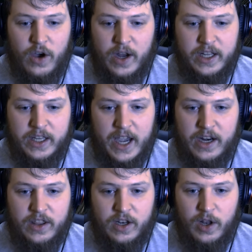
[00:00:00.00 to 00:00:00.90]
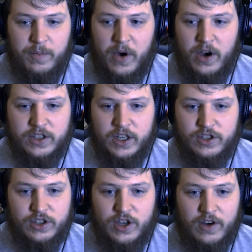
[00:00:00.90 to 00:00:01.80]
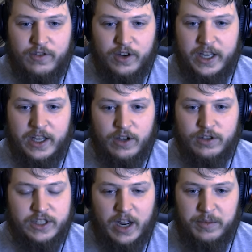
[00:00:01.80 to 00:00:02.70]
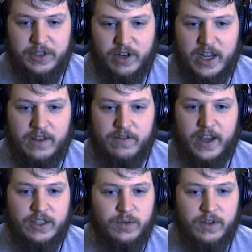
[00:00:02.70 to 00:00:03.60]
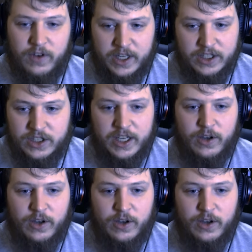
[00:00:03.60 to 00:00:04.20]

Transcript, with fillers: I didn't get anything on the box. I just got a fucking ghost staring me straight in the face with a fucking sickle,